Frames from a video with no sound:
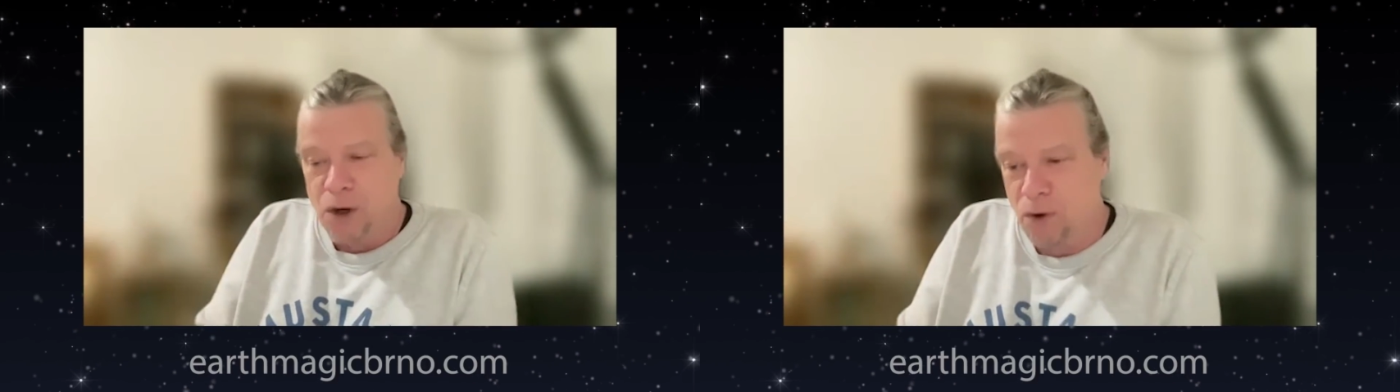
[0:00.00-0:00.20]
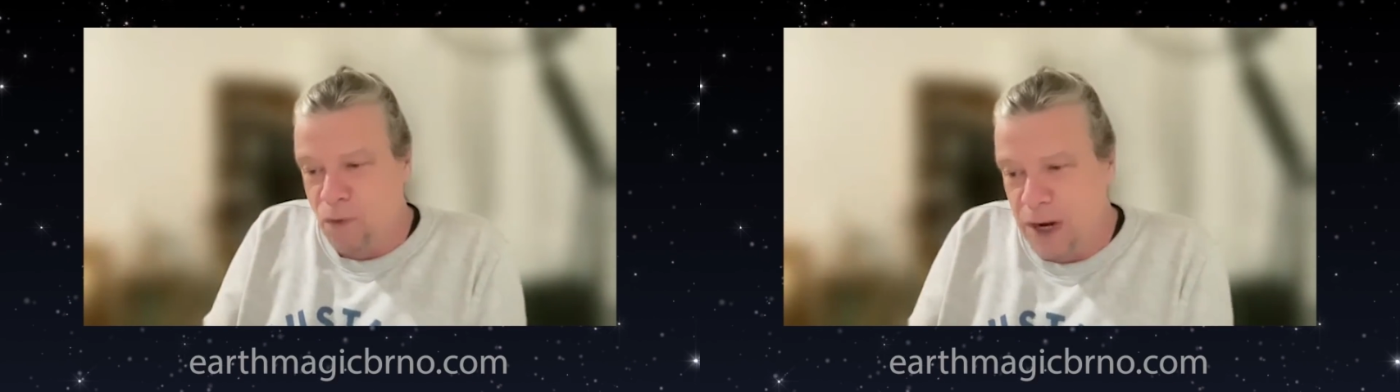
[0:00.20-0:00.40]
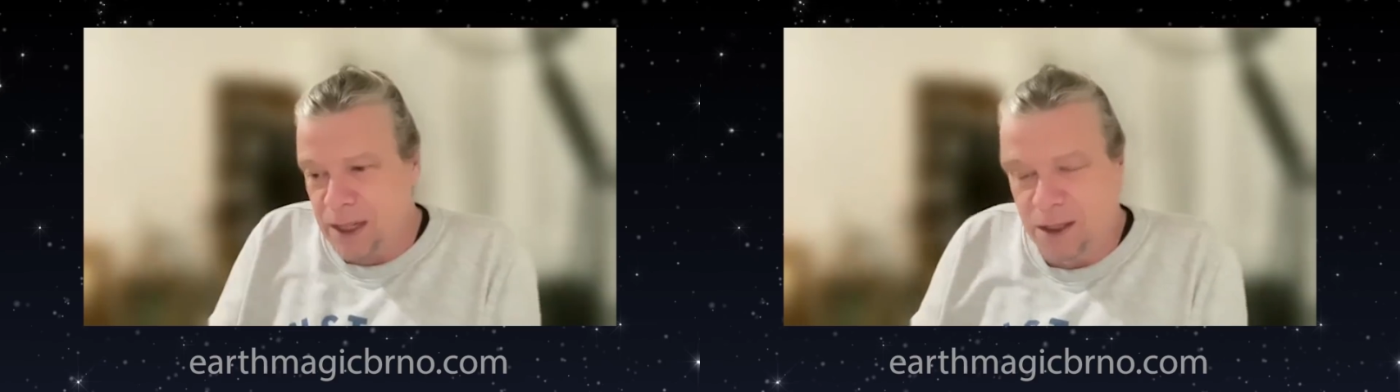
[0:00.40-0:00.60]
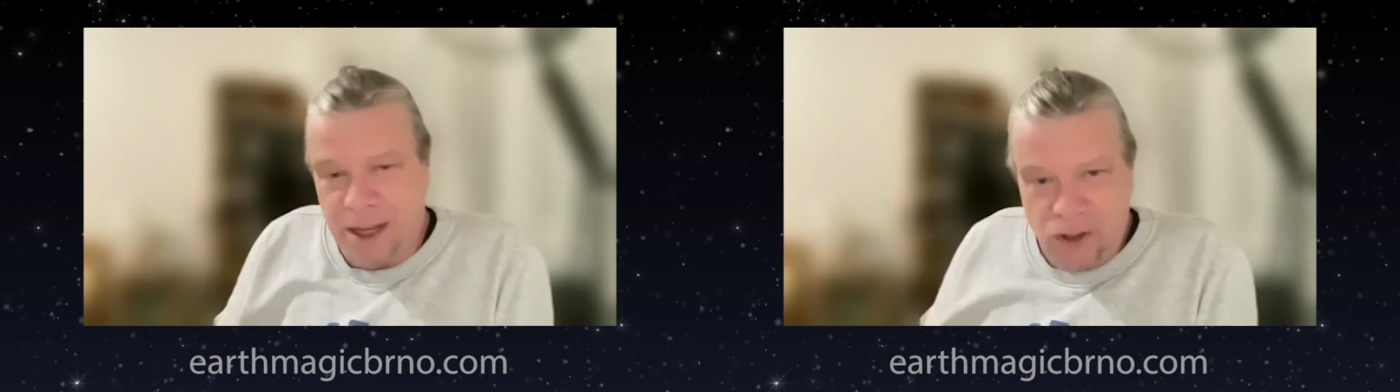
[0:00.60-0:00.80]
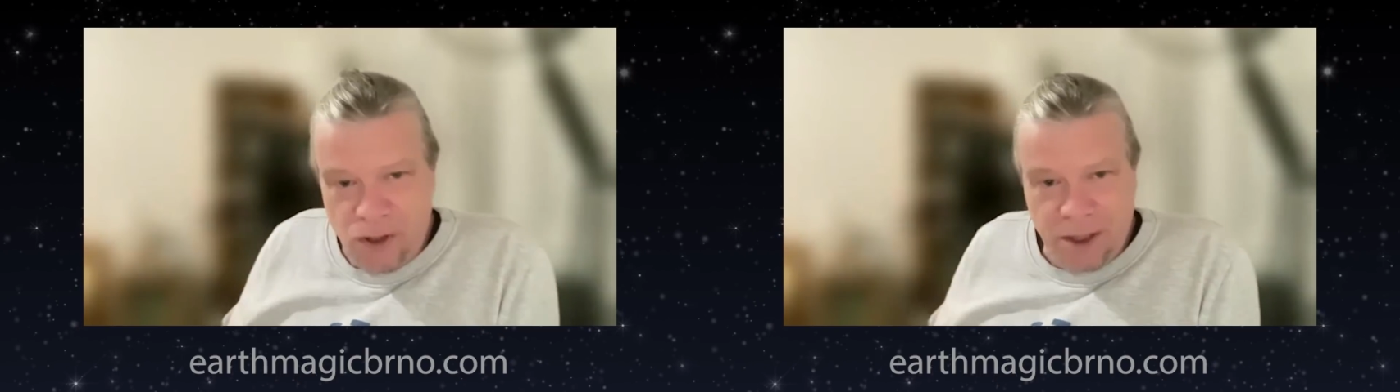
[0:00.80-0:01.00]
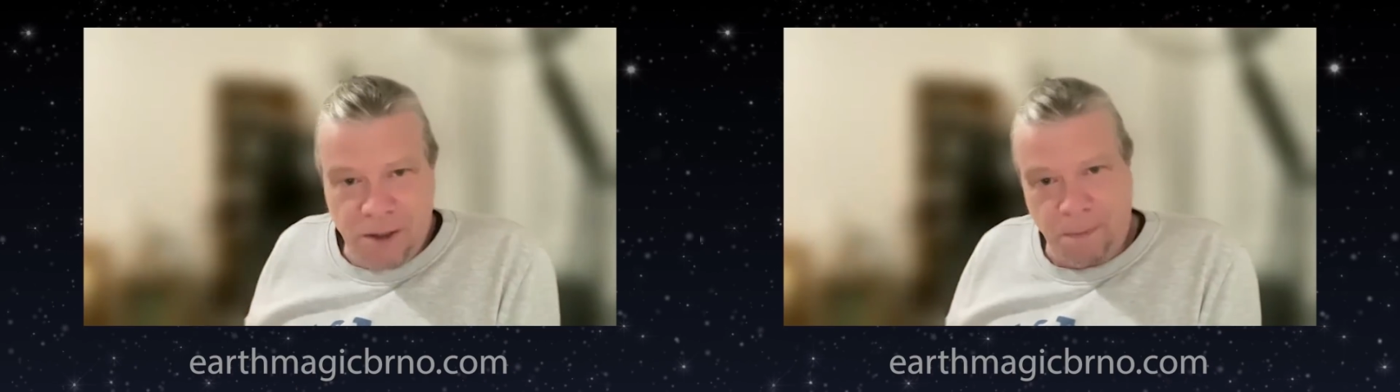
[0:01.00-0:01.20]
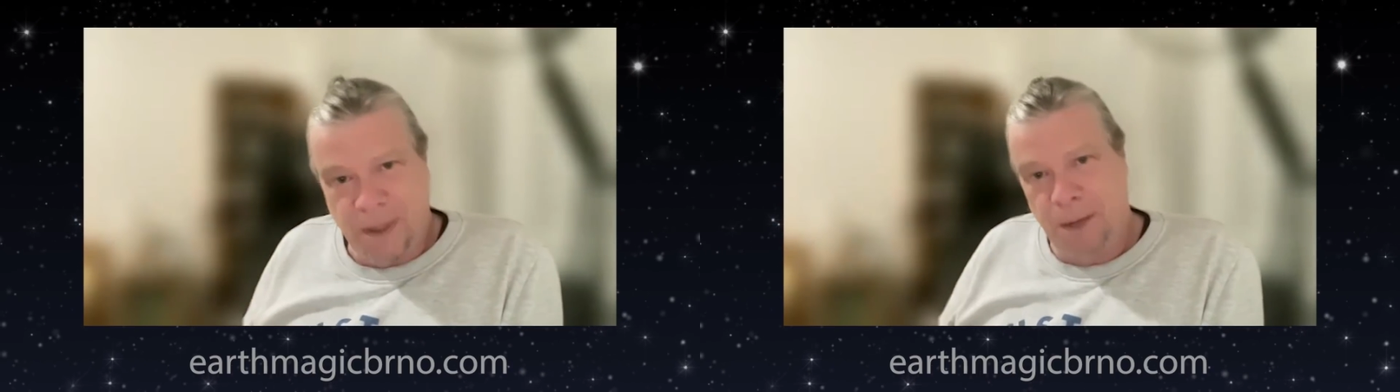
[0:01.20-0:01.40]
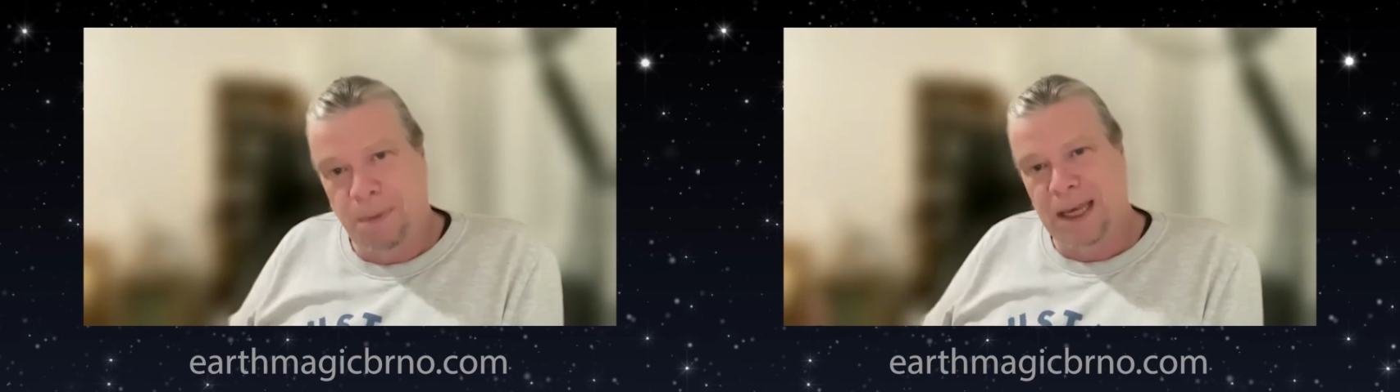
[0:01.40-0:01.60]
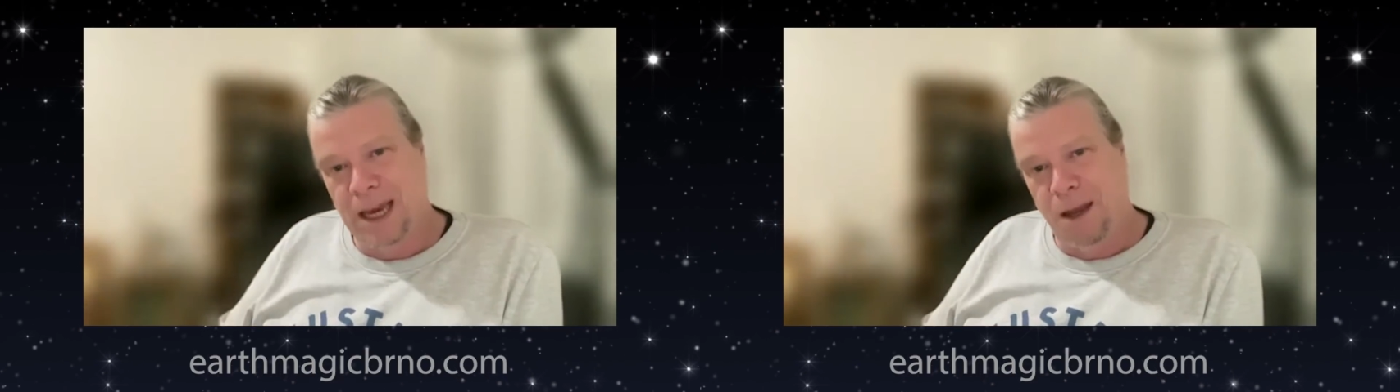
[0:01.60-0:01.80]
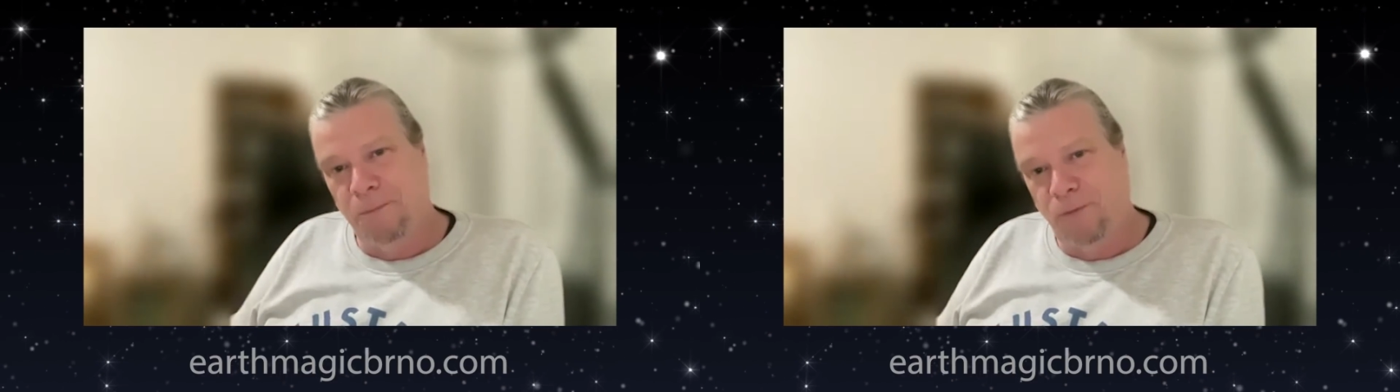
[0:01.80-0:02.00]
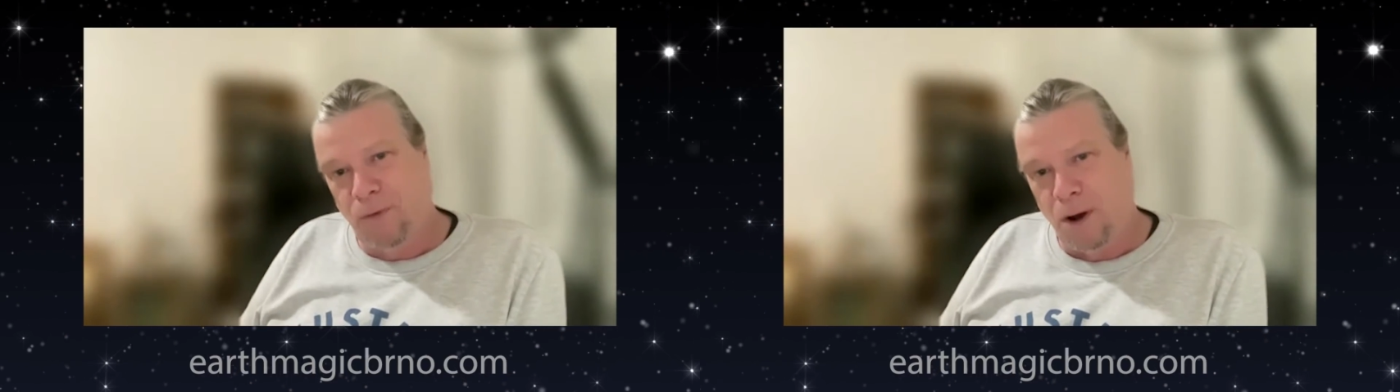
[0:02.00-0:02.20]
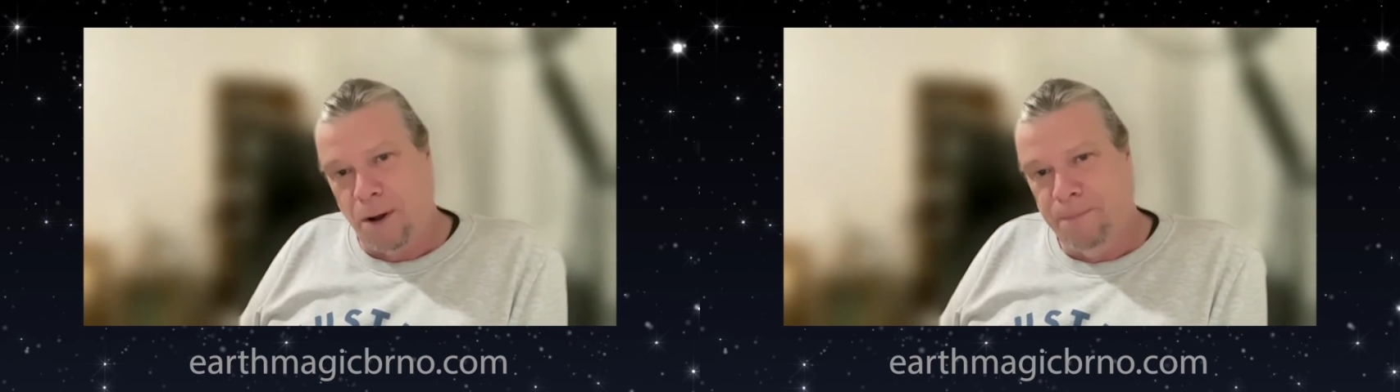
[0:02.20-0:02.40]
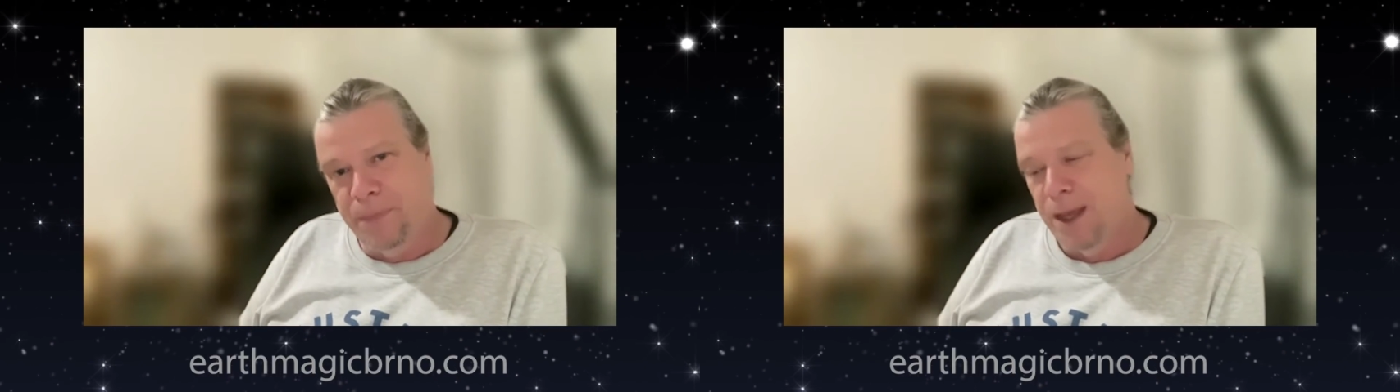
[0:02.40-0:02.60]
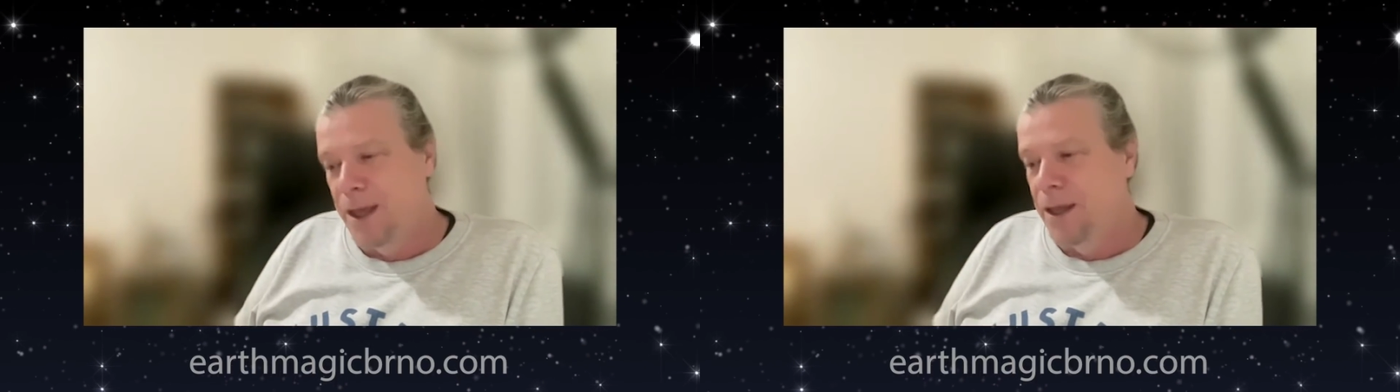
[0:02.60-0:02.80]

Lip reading: Grail legend maybe came from